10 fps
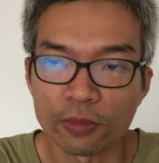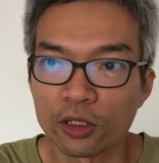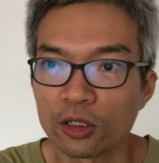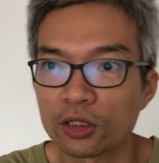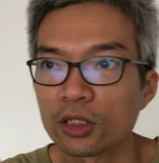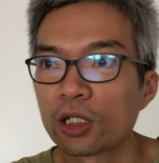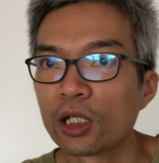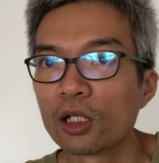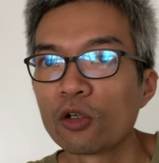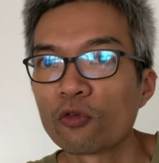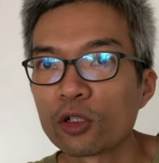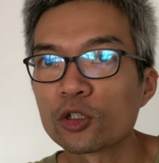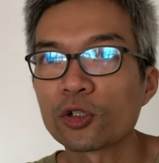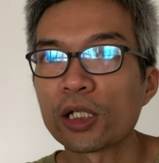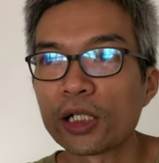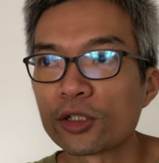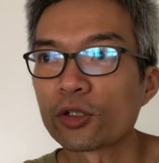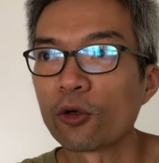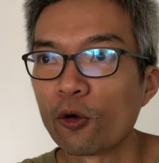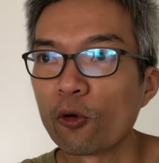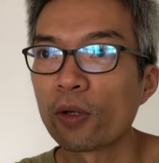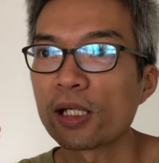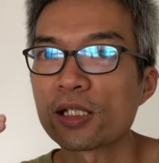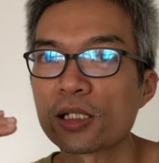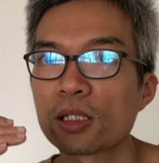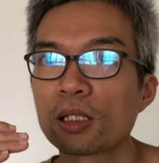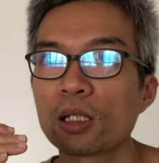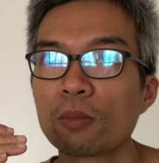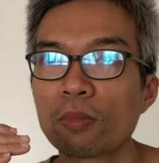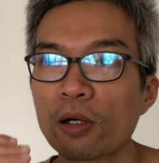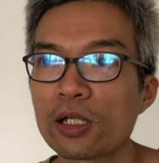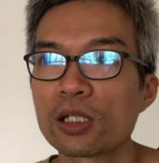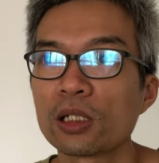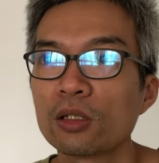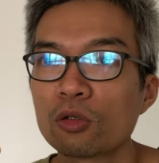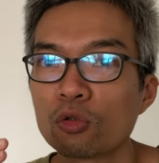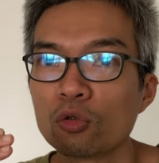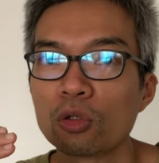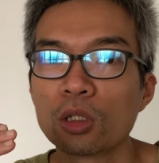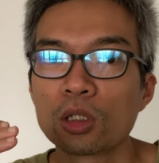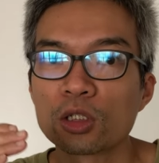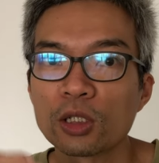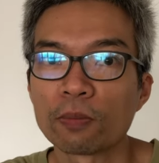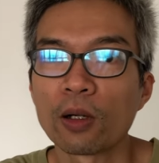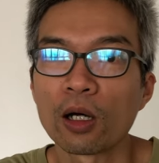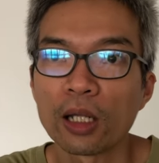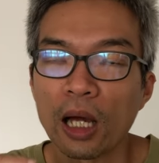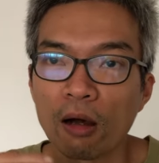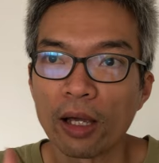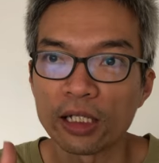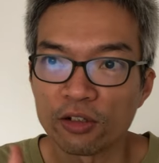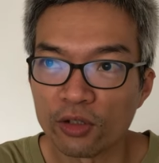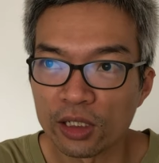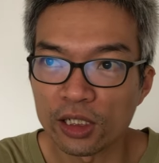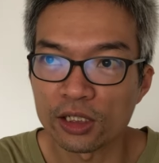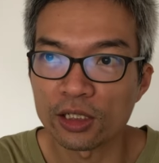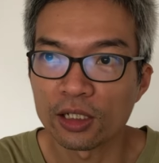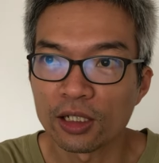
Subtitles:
because feng shui is always present to support our activities.